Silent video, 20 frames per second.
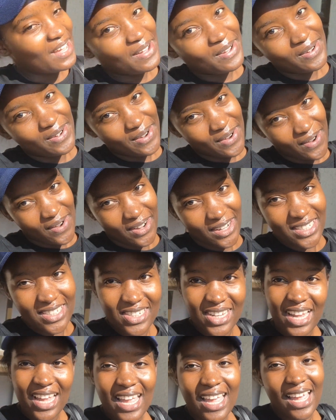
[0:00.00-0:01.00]
Oh
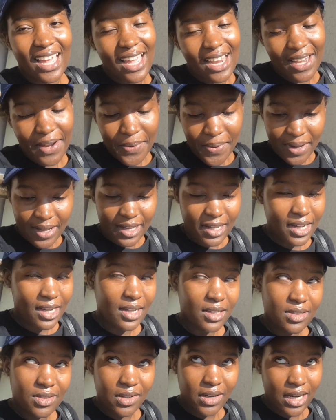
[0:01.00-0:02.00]
gosh. Anyway,
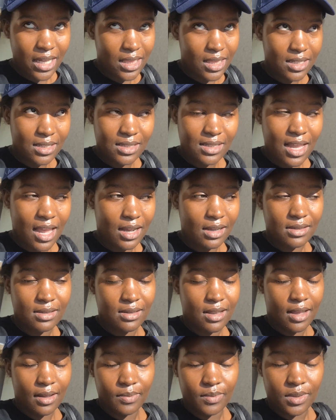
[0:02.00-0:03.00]
during this
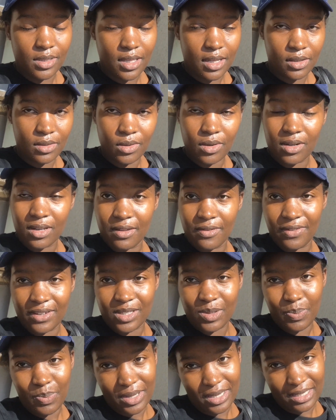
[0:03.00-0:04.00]
exams that don't give
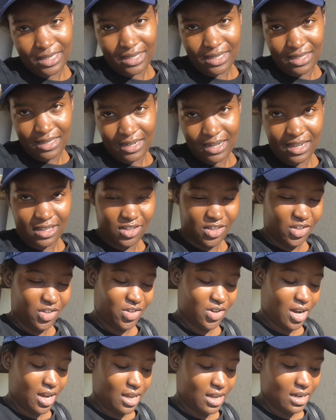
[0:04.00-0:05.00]
us peace, let's
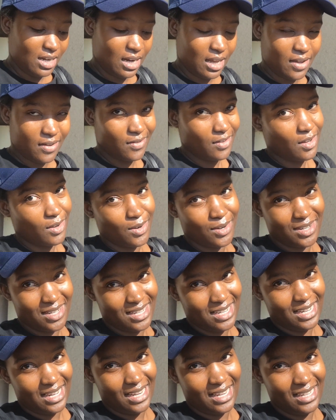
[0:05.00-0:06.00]
try and have a
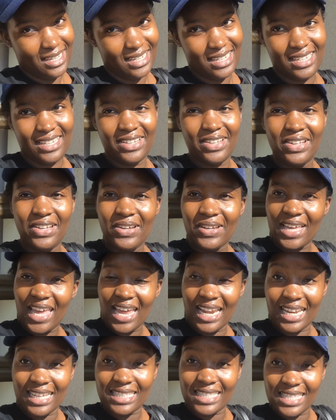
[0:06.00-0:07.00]
good day.
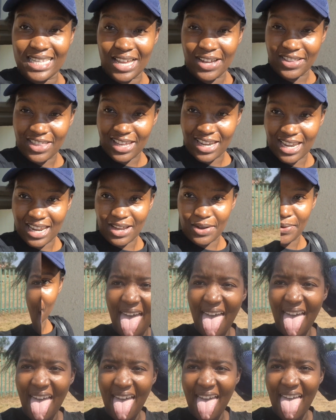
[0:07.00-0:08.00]
Okay, let's see how the day
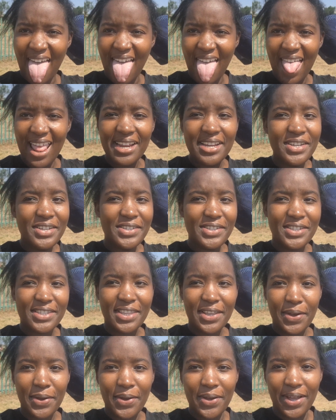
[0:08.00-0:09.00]
goes.
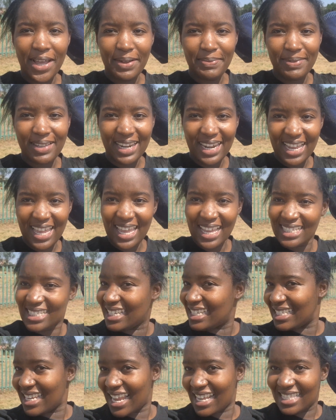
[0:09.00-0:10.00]
So I'm gonna catch
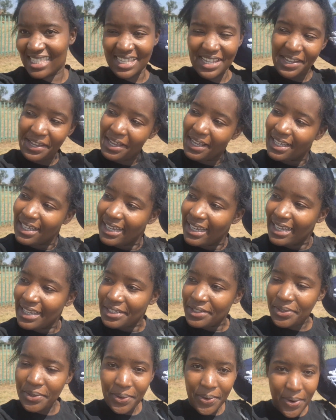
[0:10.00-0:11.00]
a
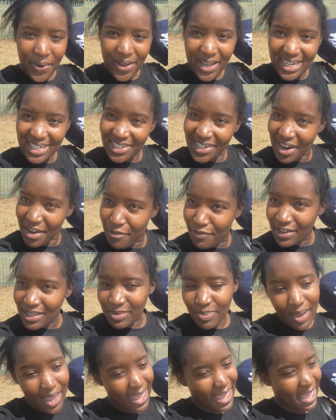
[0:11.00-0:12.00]
taxi to go and try and
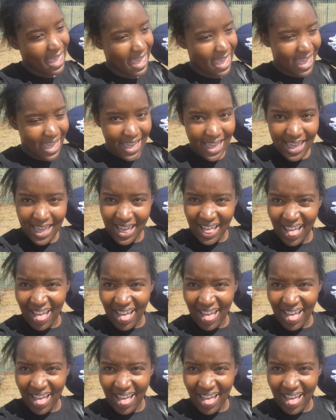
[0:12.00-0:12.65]
fix my hair.